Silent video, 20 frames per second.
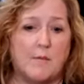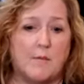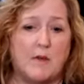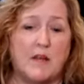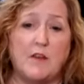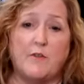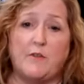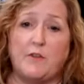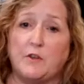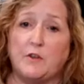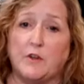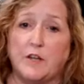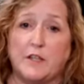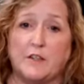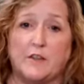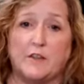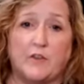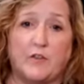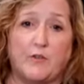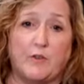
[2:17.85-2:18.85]
if you like
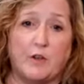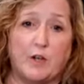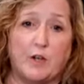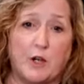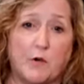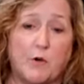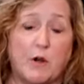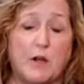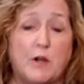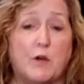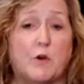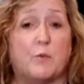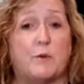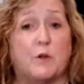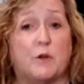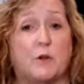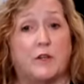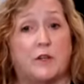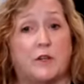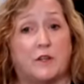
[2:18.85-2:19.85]
this video, I hope
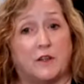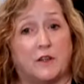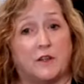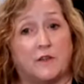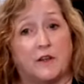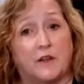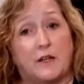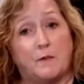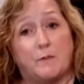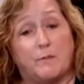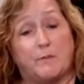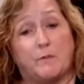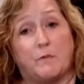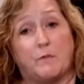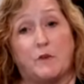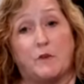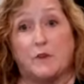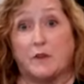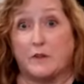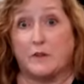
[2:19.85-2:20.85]
you'll hit the like
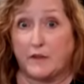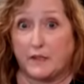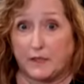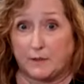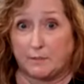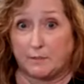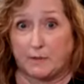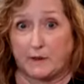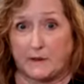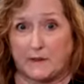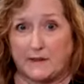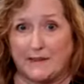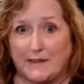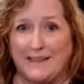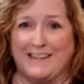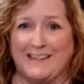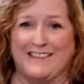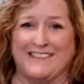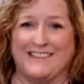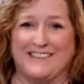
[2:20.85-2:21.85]
button.
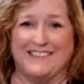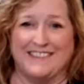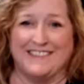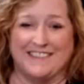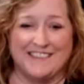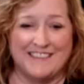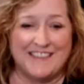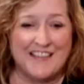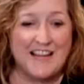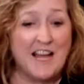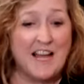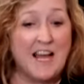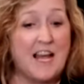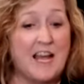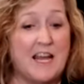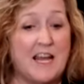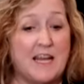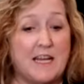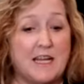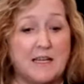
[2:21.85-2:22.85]

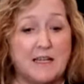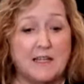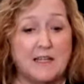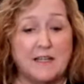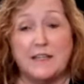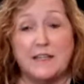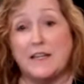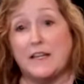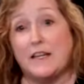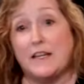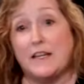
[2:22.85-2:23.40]
And